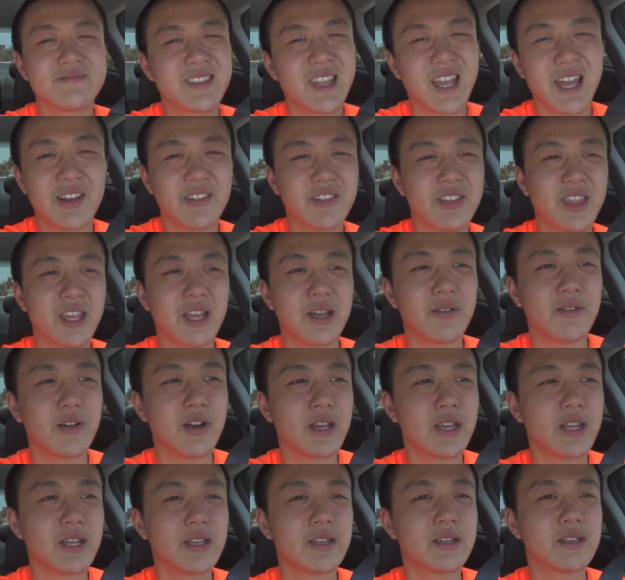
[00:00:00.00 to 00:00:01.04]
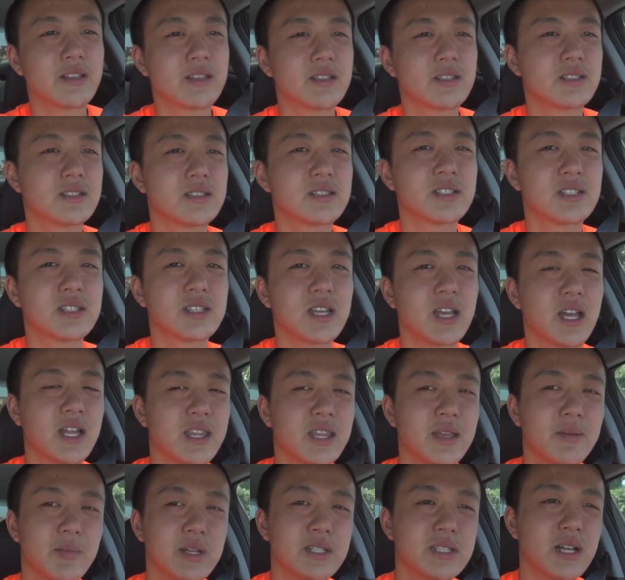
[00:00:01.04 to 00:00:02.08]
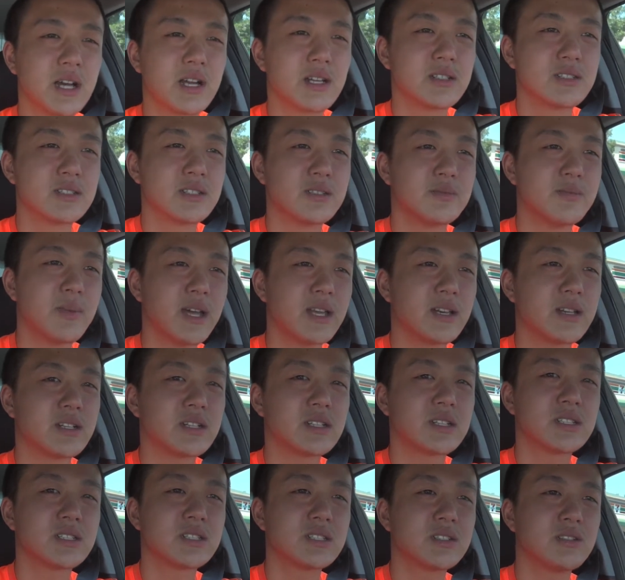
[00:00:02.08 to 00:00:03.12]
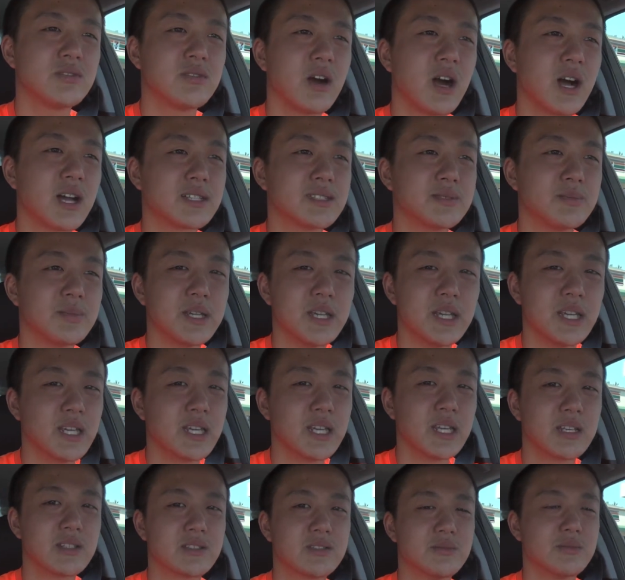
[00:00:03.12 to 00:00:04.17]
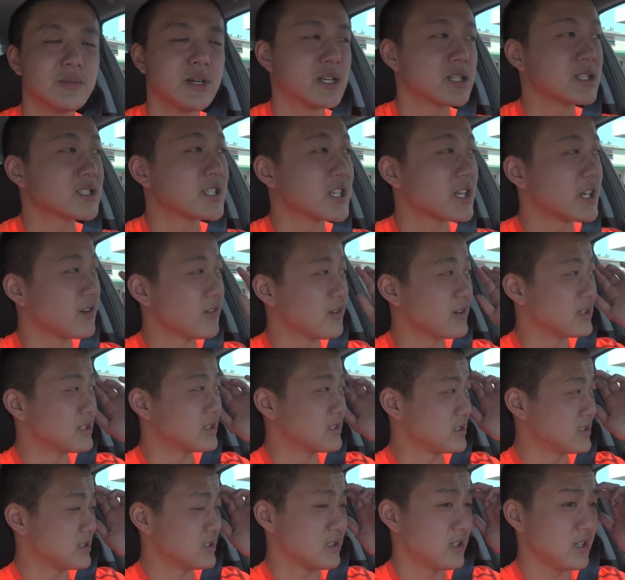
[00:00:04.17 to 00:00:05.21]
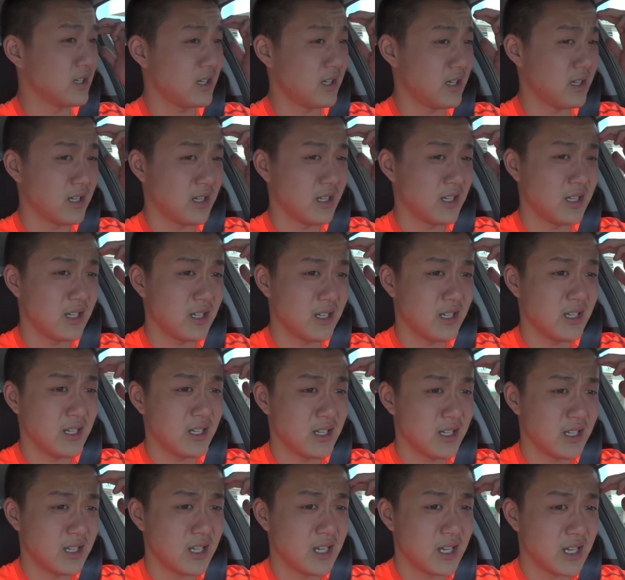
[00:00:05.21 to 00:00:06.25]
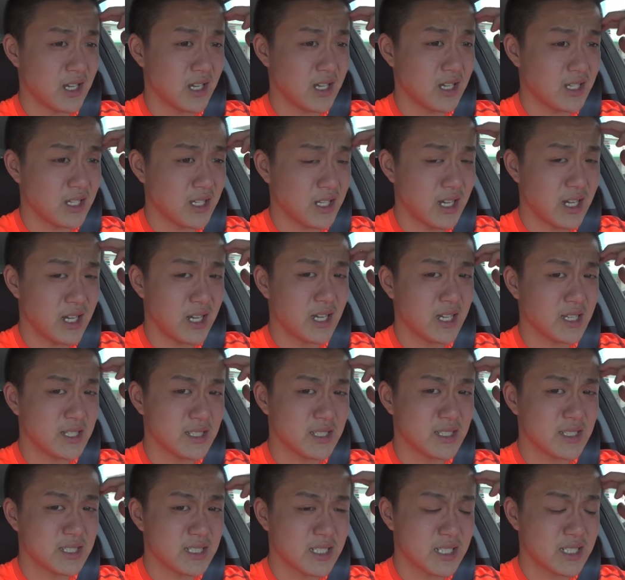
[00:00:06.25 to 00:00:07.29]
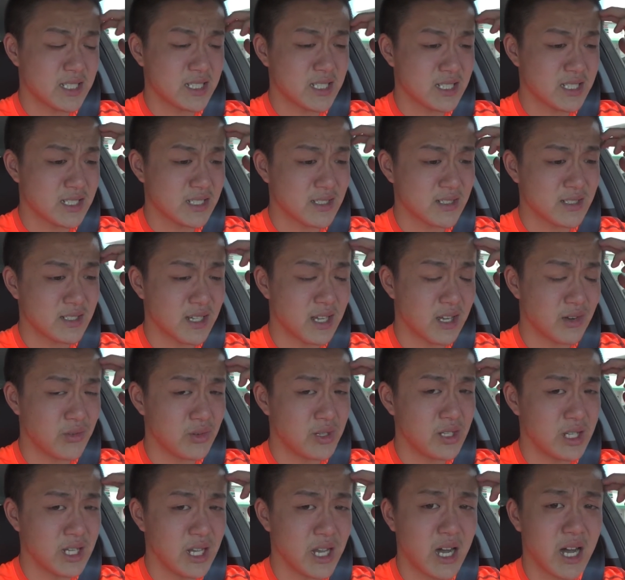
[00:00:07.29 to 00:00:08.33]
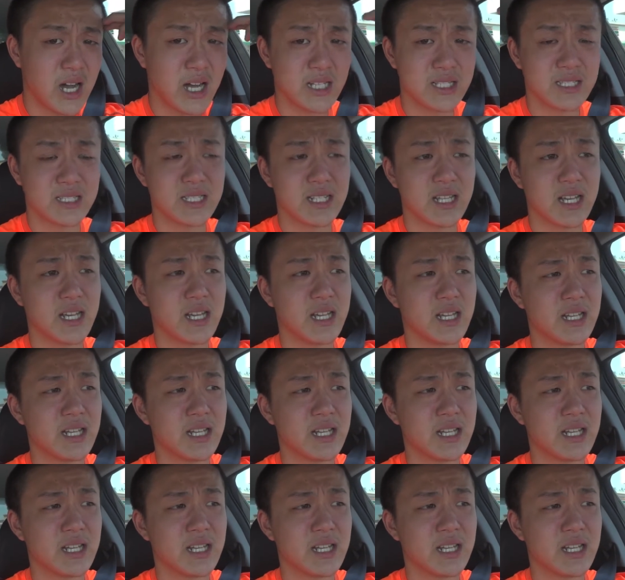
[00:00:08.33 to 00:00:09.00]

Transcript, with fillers: I don't think I want it. I think McDonald's is better. It's too hot to be eating too much anyway. And yeah, it's really hot today.